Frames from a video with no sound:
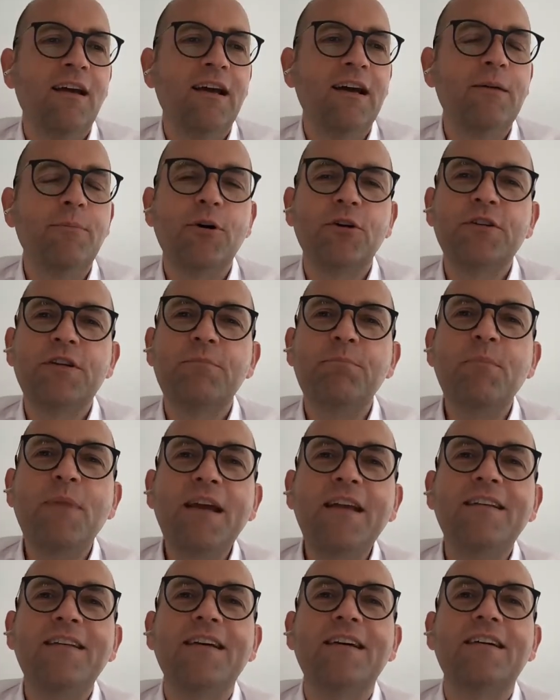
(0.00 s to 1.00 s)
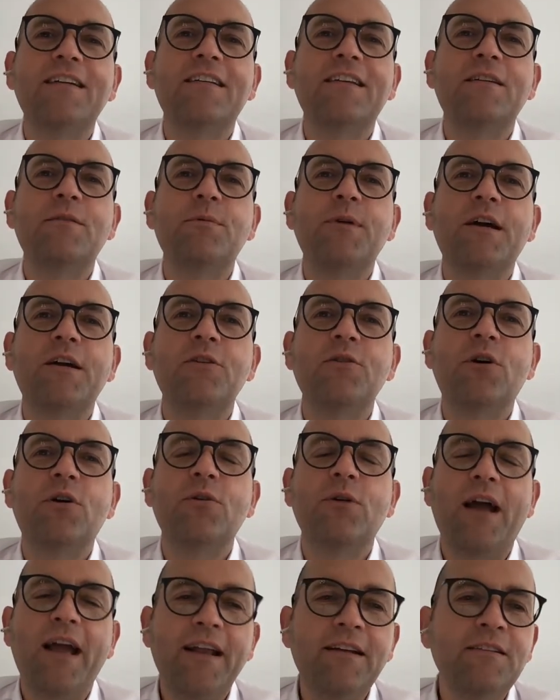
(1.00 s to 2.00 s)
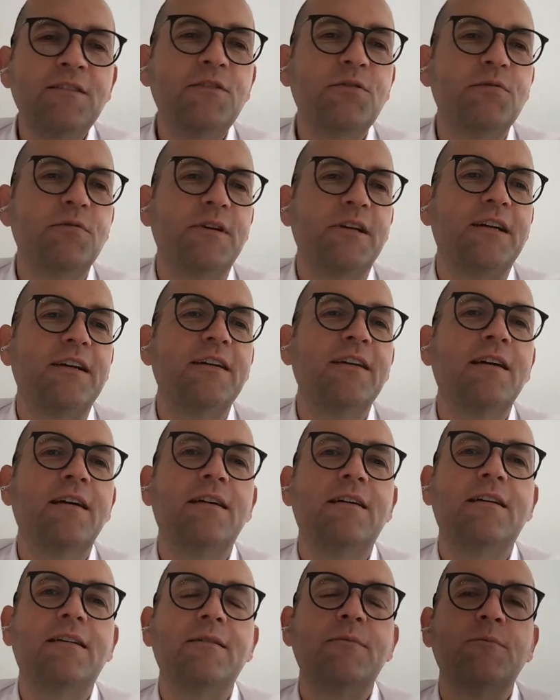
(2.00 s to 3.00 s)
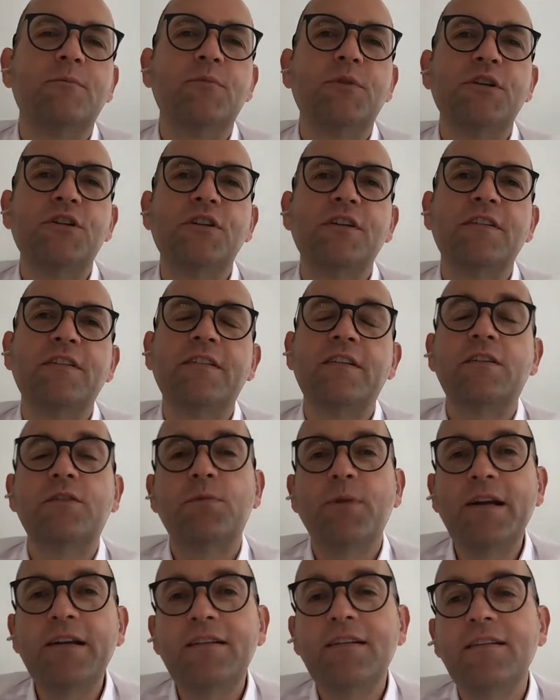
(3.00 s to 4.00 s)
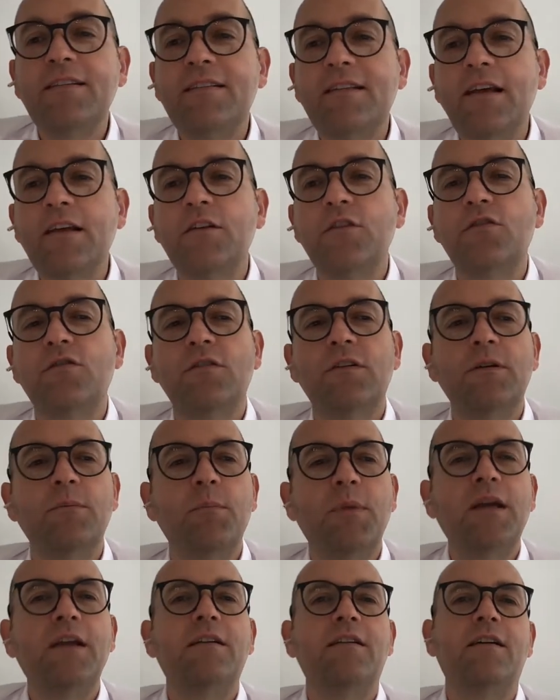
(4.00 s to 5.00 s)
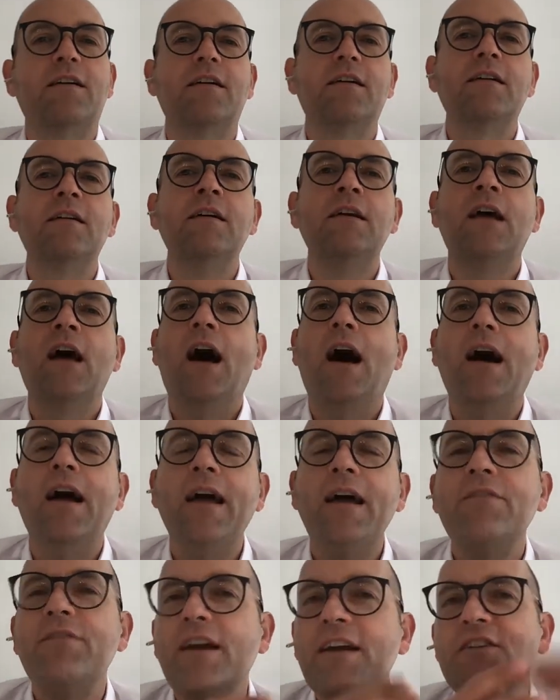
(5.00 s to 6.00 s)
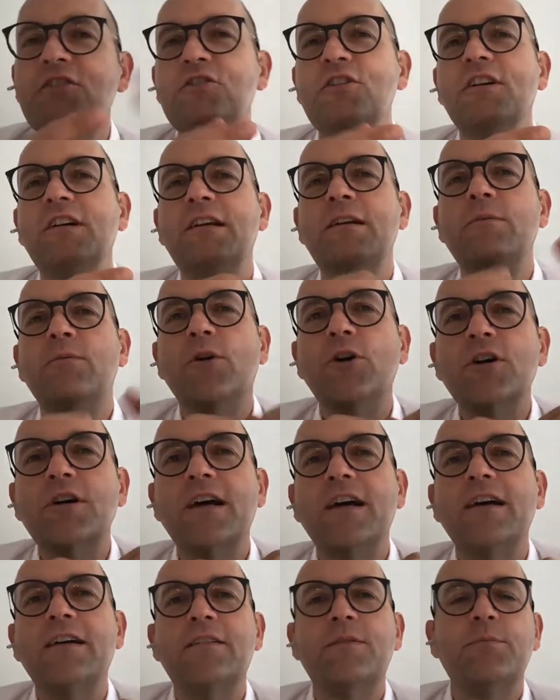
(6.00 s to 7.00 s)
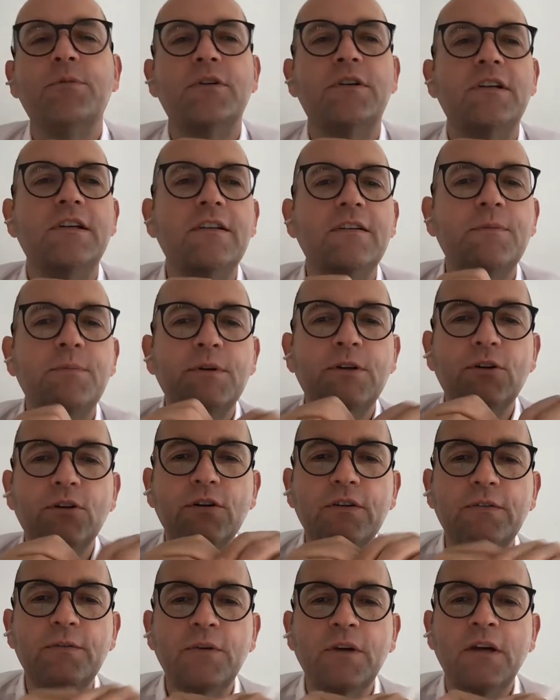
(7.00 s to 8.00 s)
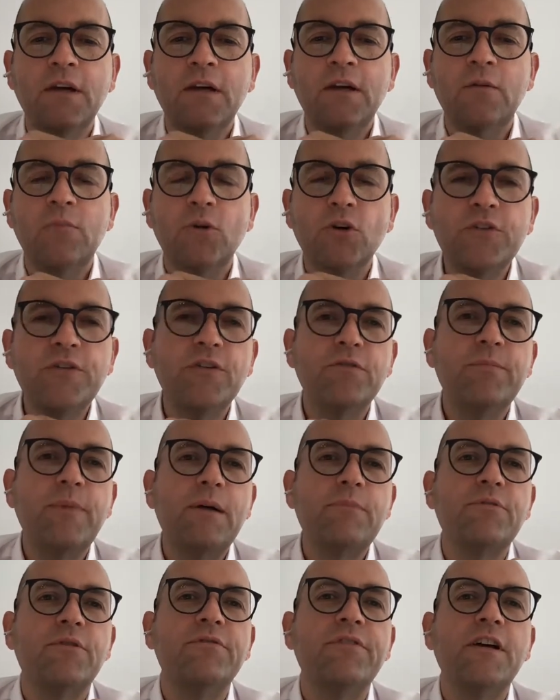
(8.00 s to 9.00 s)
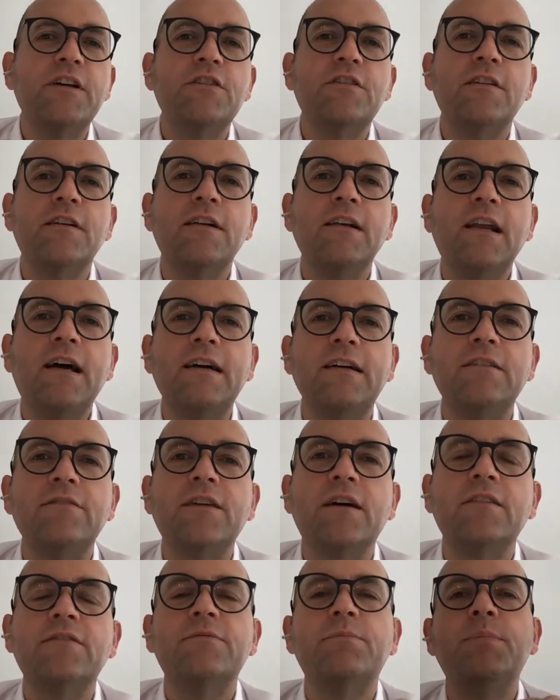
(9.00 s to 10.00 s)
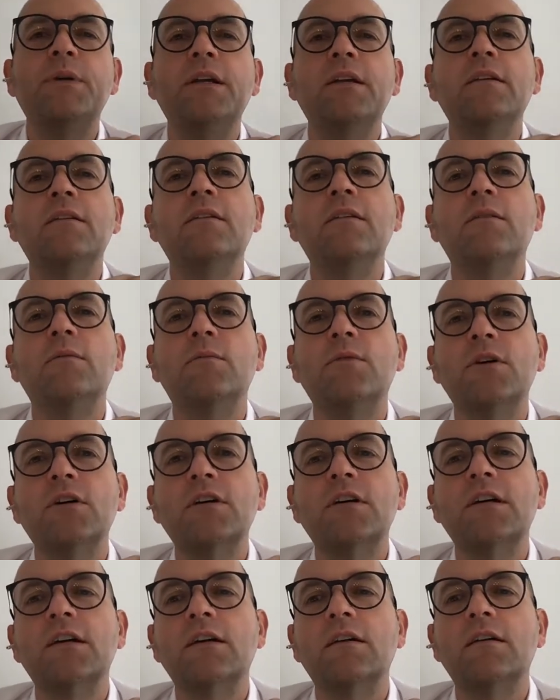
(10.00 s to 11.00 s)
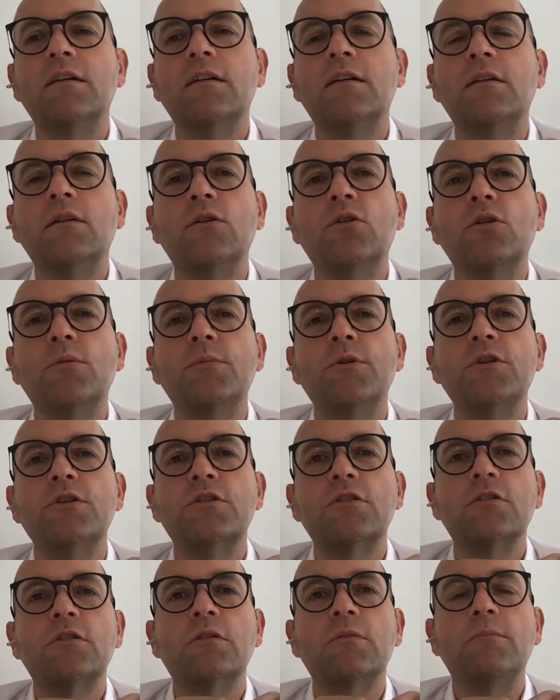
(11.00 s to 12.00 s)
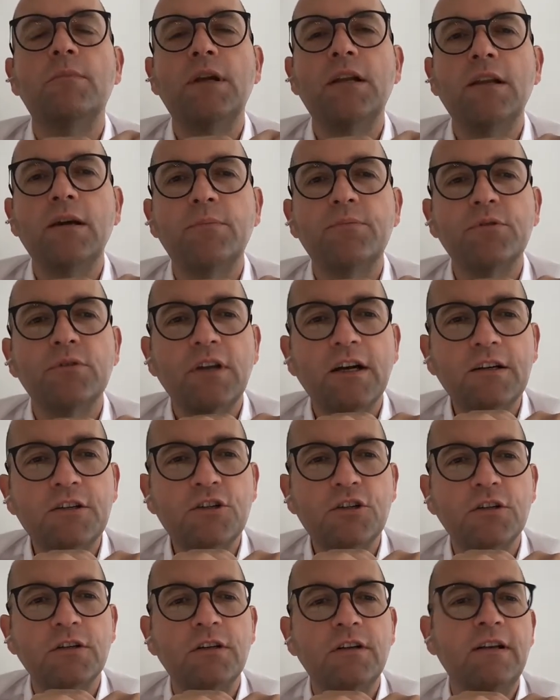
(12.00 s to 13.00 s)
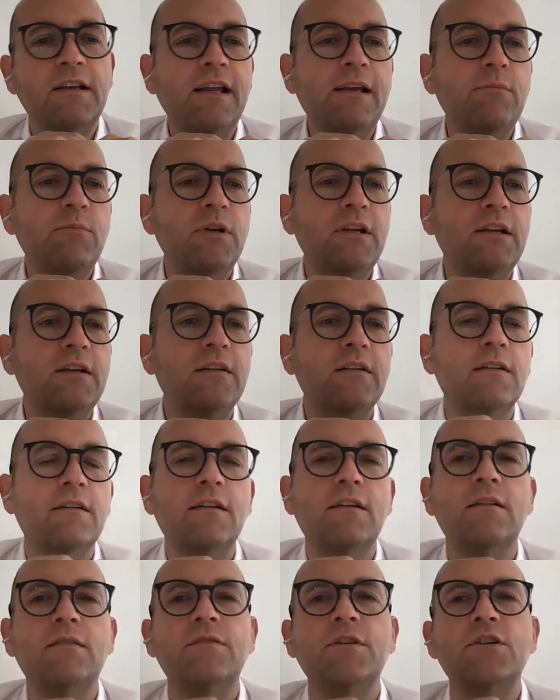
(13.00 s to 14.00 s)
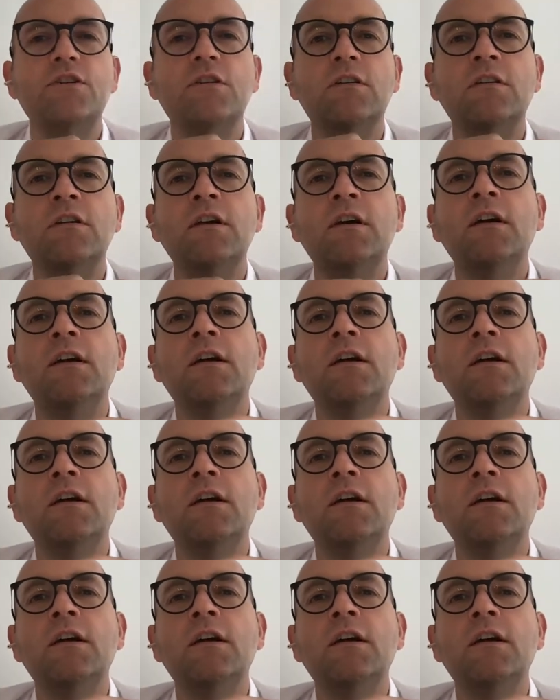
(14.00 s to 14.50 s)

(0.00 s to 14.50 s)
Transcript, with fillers: about the media that we are now entering, um, which is the 20th century media, I have actually work expertise because most of my professional life I've been working in commercial media production, namely in television